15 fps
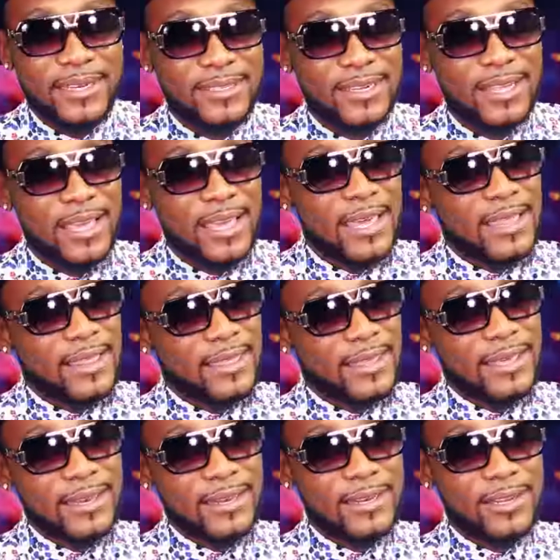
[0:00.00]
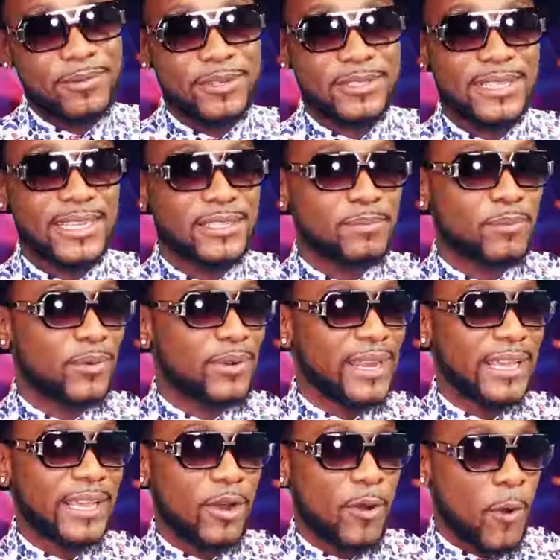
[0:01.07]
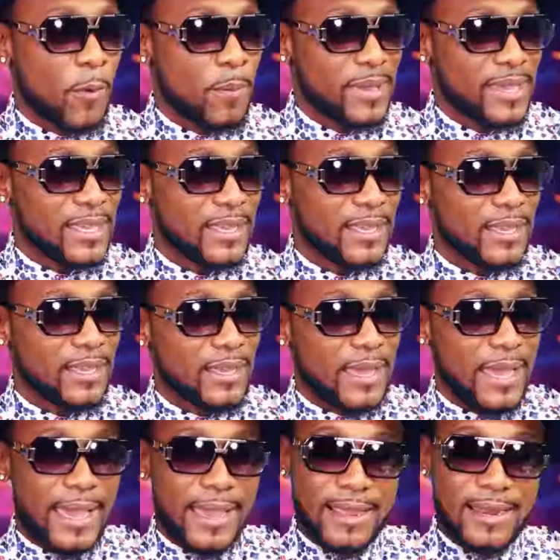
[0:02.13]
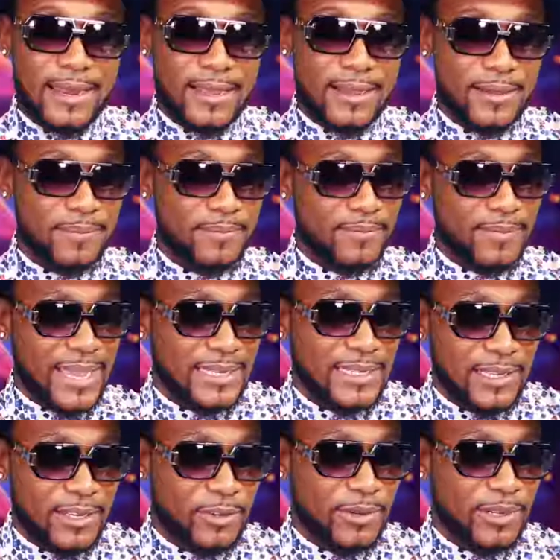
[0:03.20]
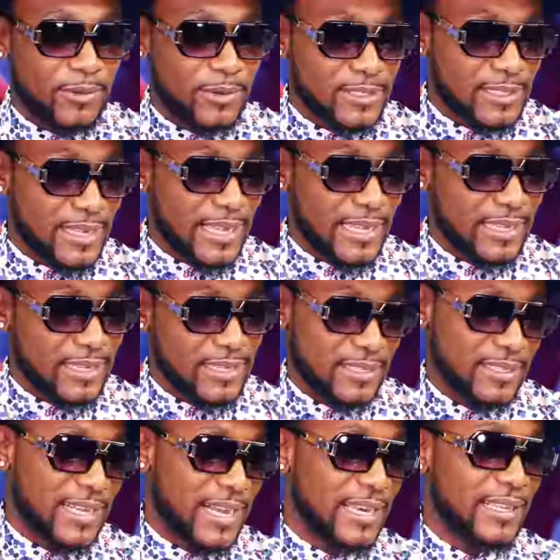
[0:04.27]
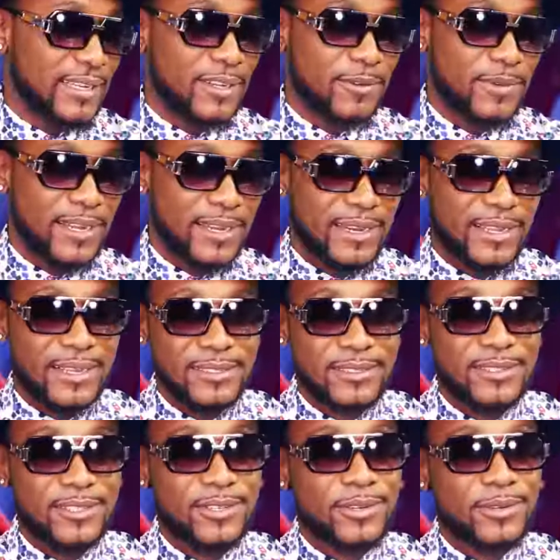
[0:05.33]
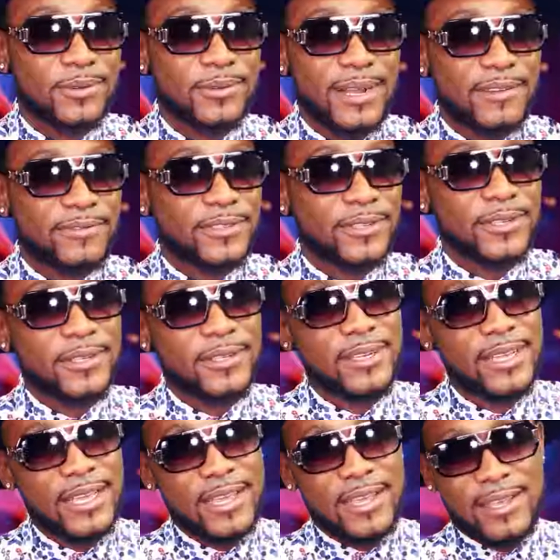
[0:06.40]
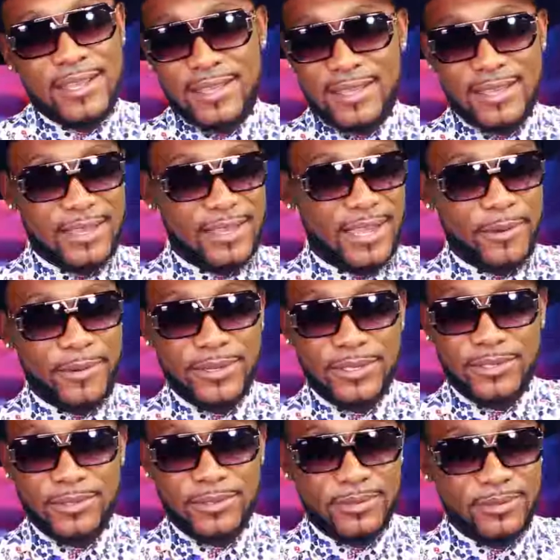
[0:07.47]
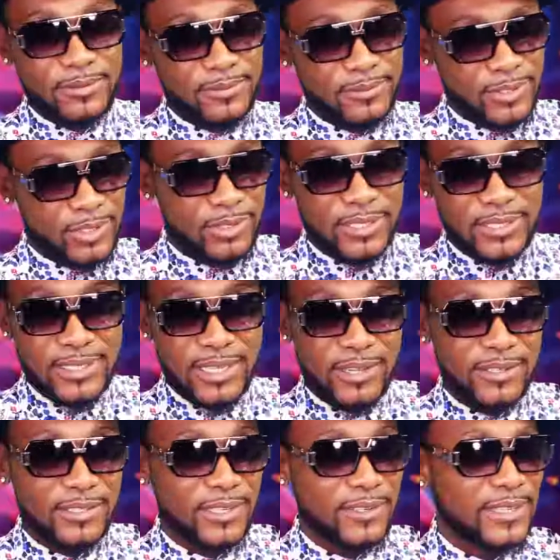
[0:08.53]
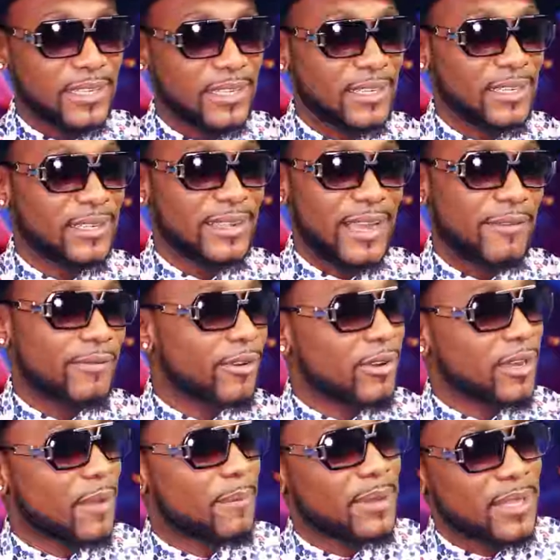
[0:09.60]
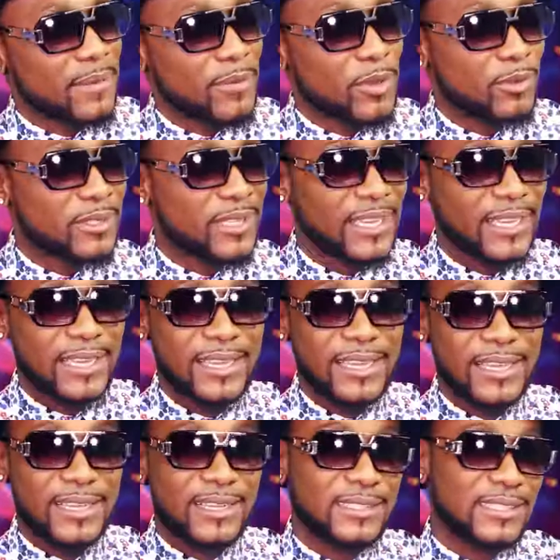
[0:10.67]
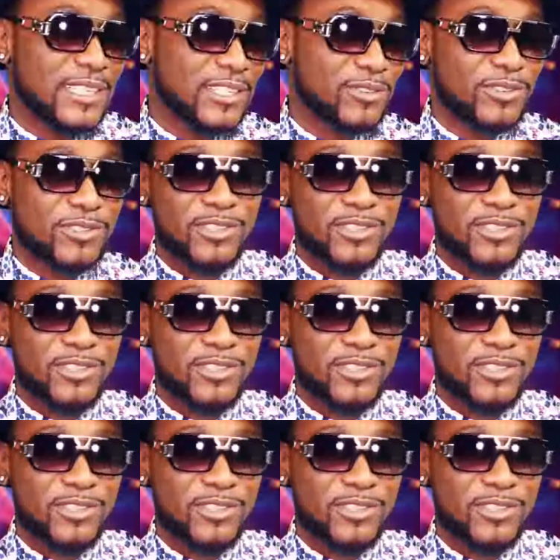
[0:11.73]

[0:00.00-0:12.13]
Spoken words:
But then it was just more like a hobby. And I didn't know it was like talent and whatnot. So after I went to junior secondary, forgot about the music, just